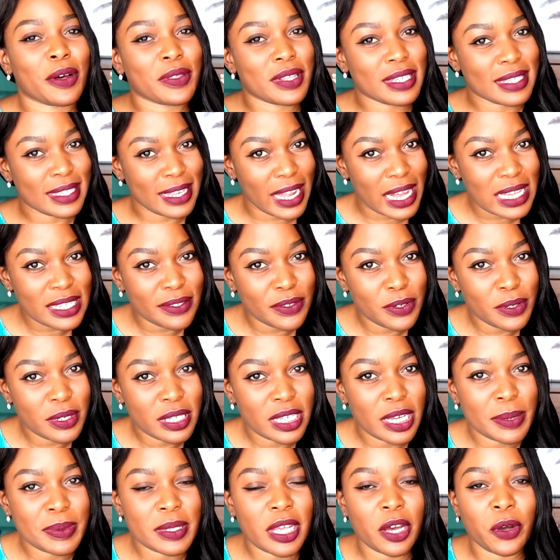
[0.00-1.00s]
these last few
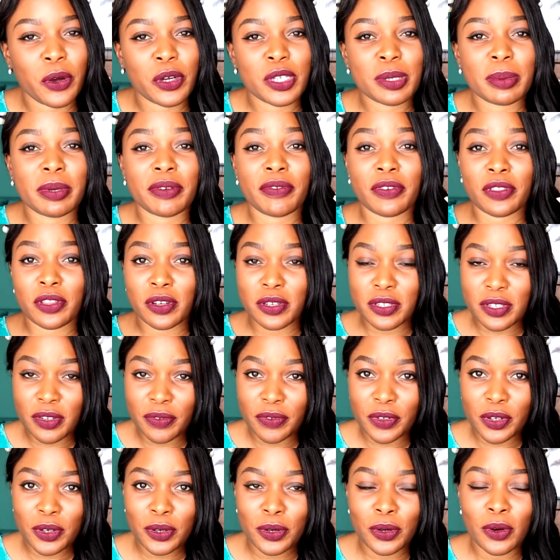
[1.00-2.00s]
tips are going to be for those of
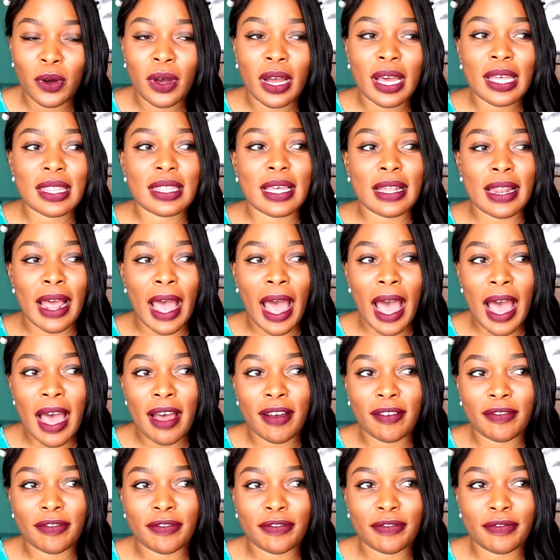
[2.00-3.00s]
you that
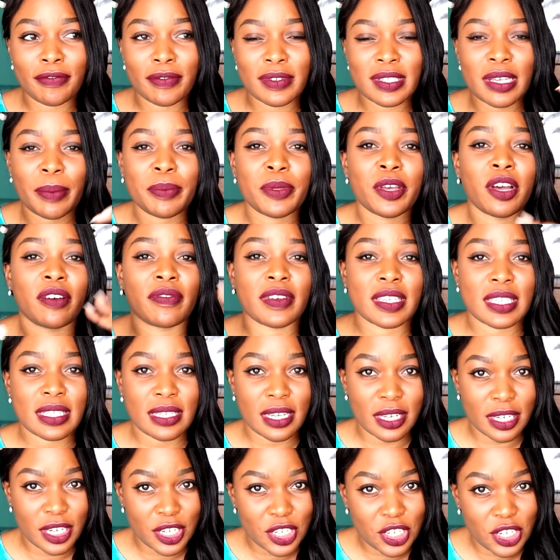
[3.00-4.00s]
have something of a
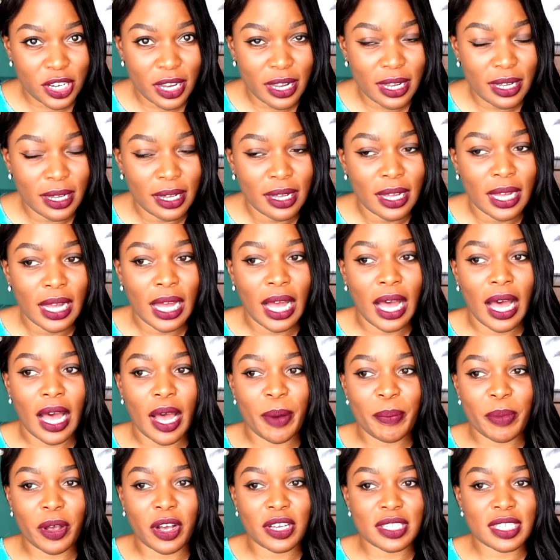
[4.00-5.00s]
signature
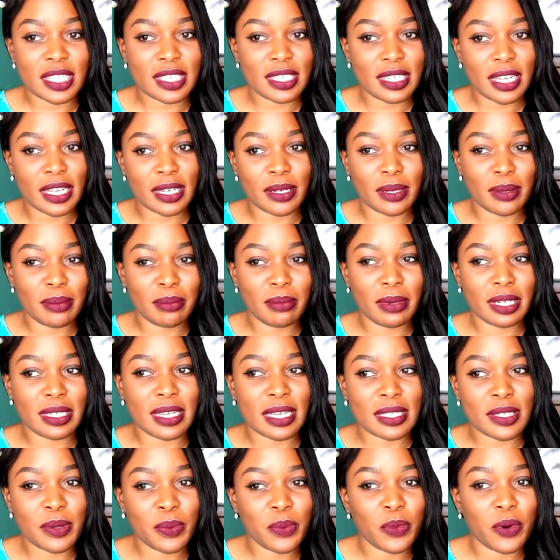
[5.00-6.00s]
because it
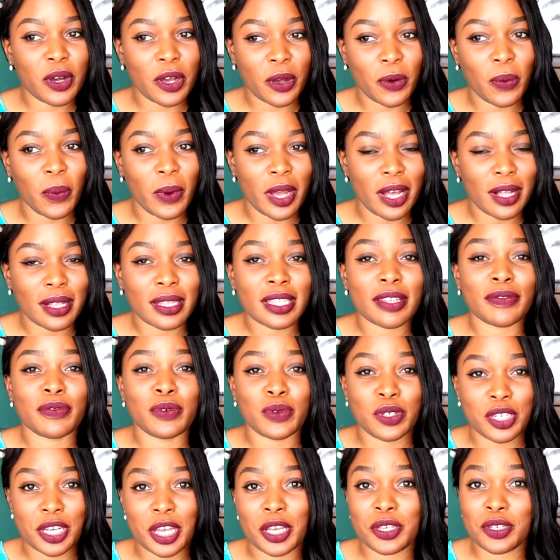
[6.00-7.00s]
doesn't work well if you
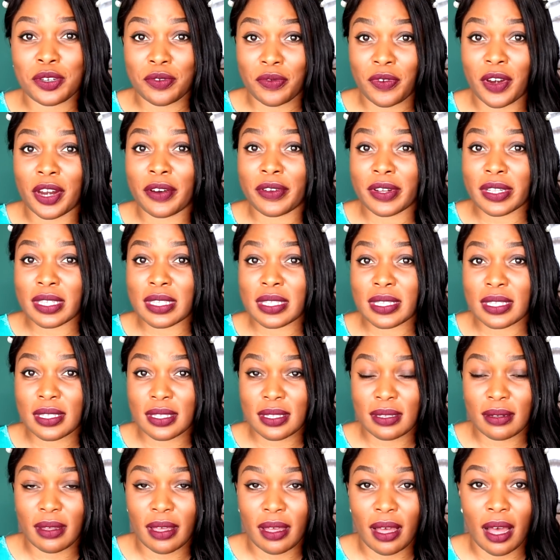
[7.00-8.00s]
change your fragrance
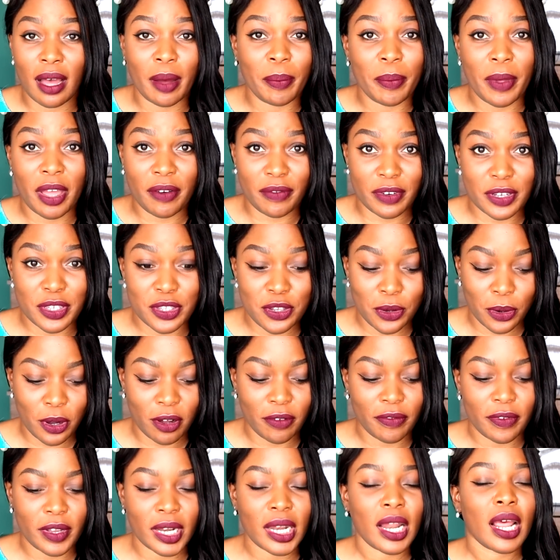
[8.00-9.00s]
every so
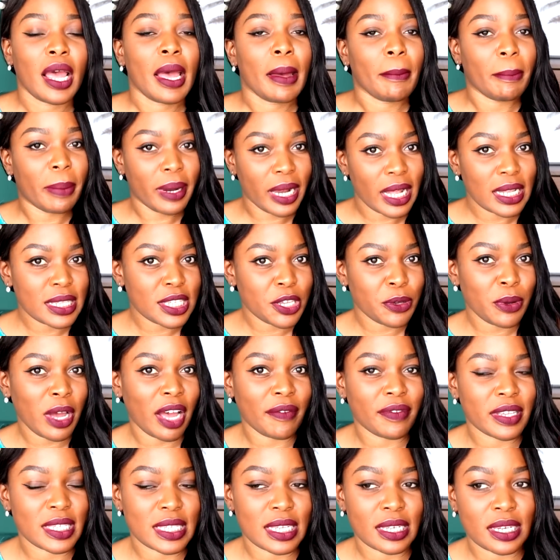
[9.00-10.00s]
often. But let's say you
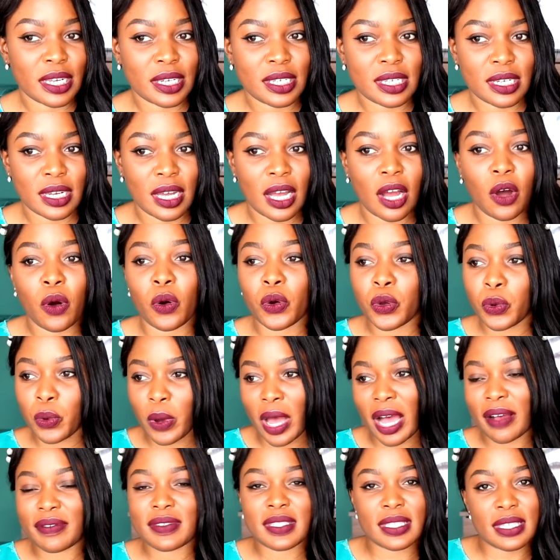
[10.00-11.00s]
have a signature or you
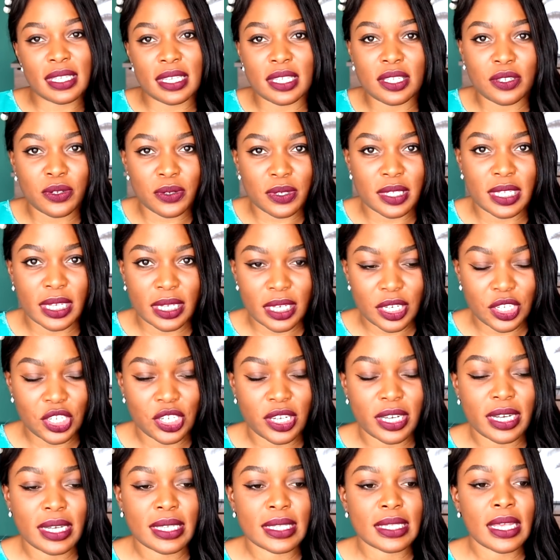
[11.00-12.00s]
have seasonal
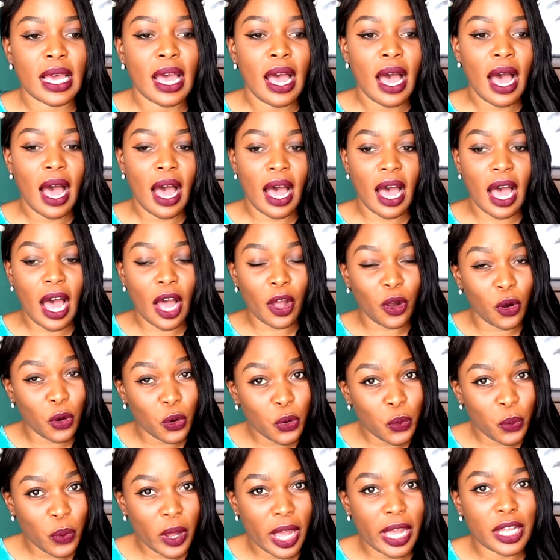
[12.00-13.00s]
signatures. A
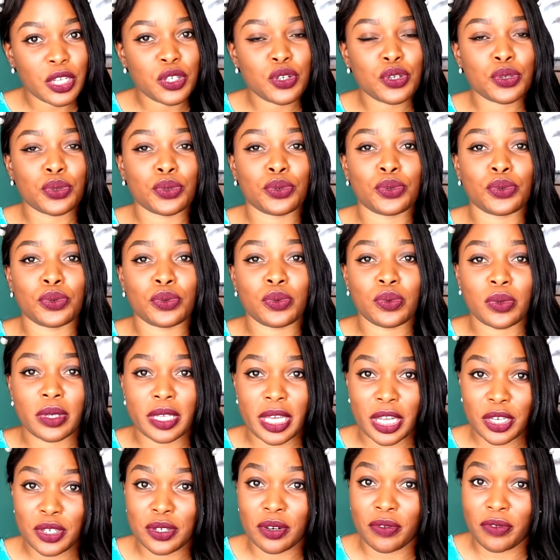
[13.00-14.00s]
good way to
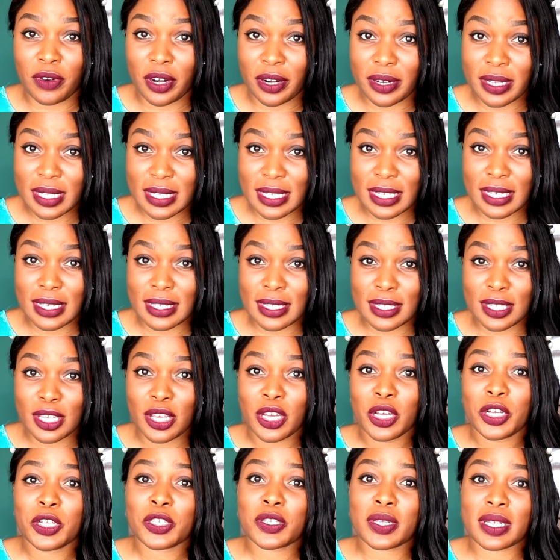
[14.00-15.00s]
get your fragrances
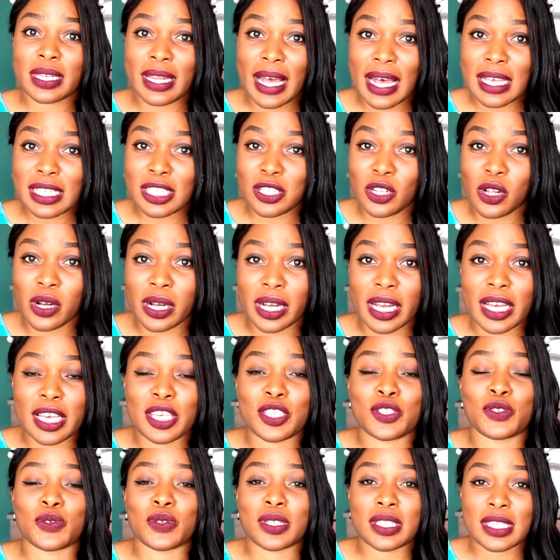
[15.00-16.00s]
to last longer is
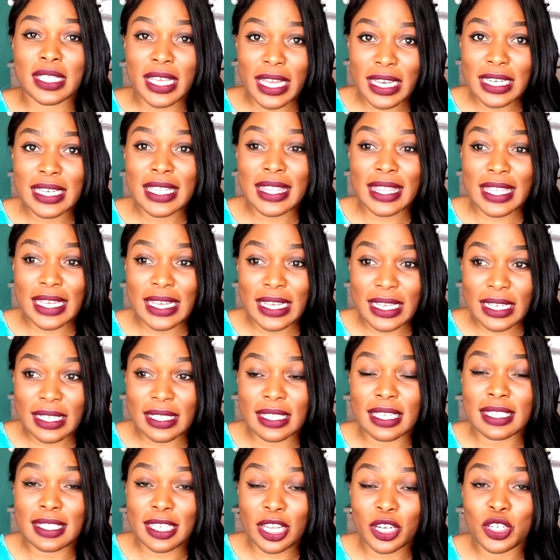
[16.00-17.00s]
to
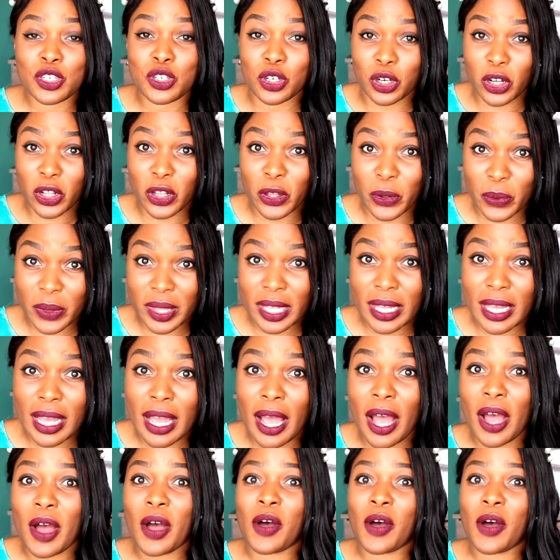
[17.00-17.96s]
scent your clothing